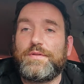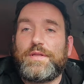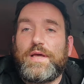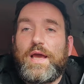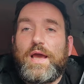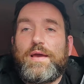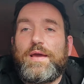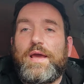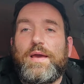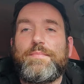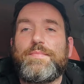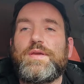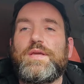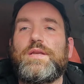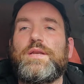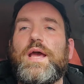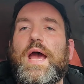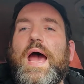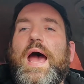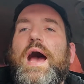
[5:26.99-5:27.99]
I
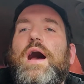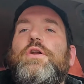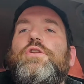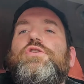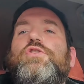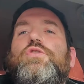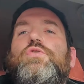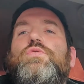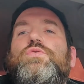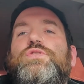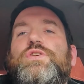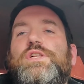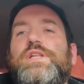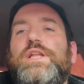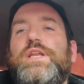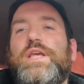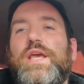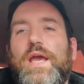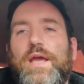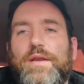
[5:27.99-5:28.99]
mean, how do you
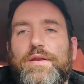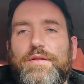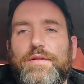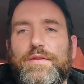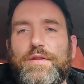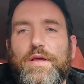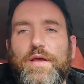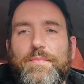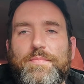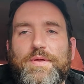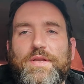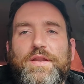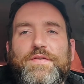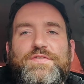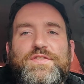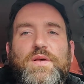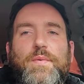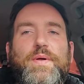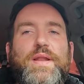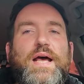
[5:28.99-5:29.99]
delineate? I mean, if
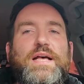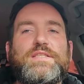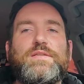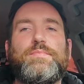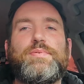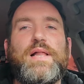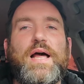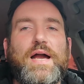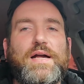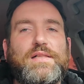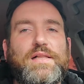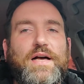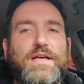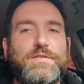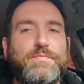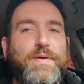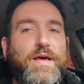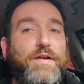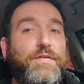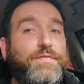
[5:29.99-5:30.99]
someone has a Black
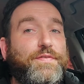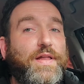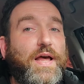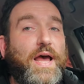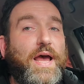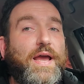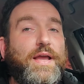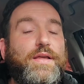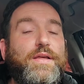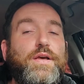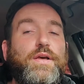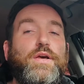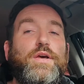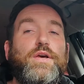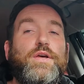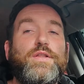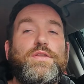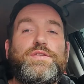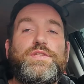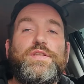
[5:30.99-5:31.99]
Lives Matter flag,
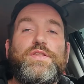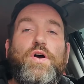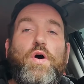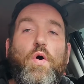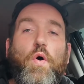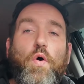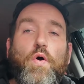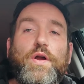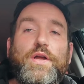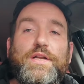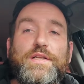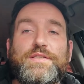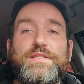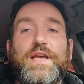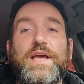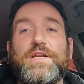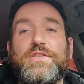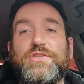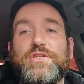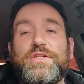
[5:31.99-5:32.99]
see, the
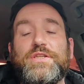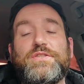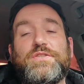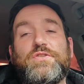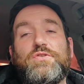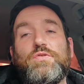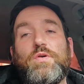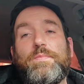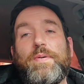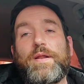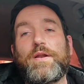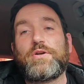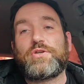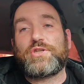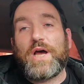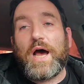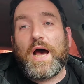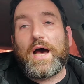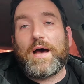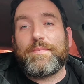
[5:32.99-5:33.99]
organization needs to do a better
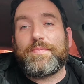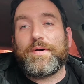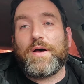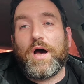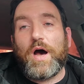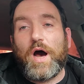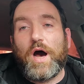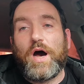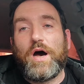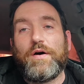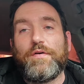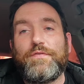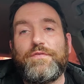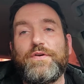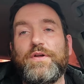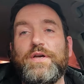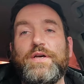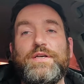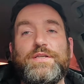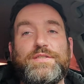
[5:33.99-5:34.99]
job
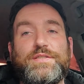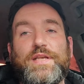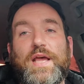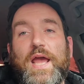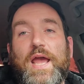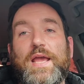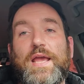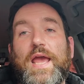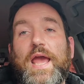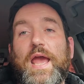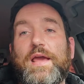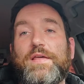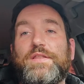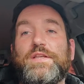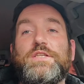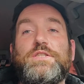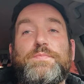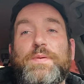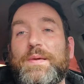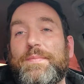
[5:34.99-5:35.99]
of saying, hey,
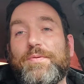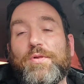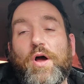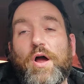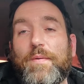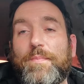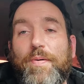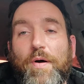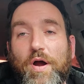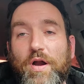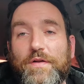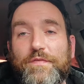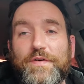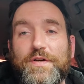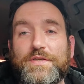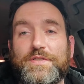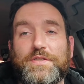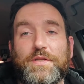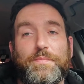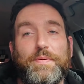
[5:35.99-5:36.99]
these people aren't part of
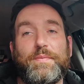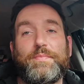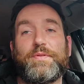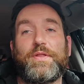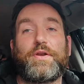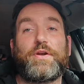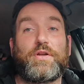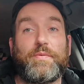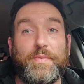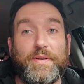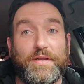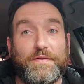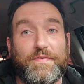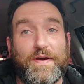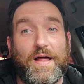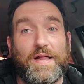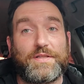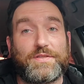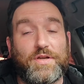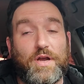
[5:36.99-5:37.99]
us. The people that are committing
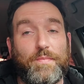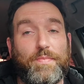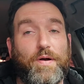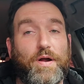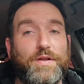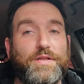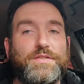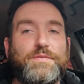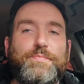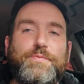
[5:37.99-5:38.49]
violence aren't part of this.